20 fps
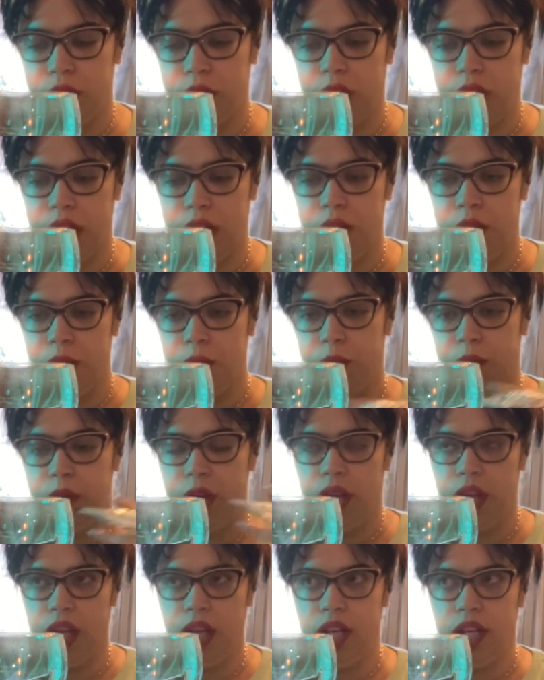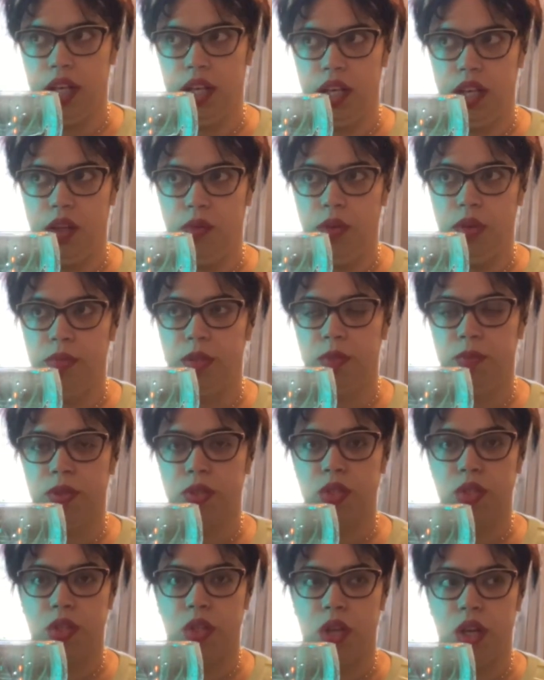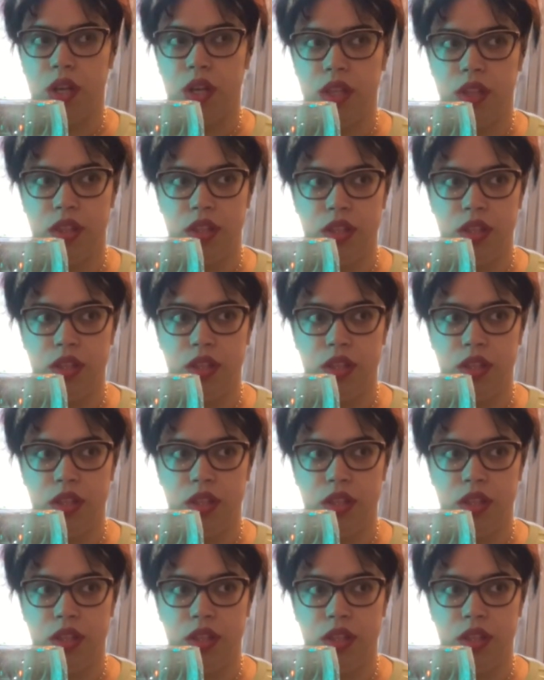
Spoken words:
right, when people start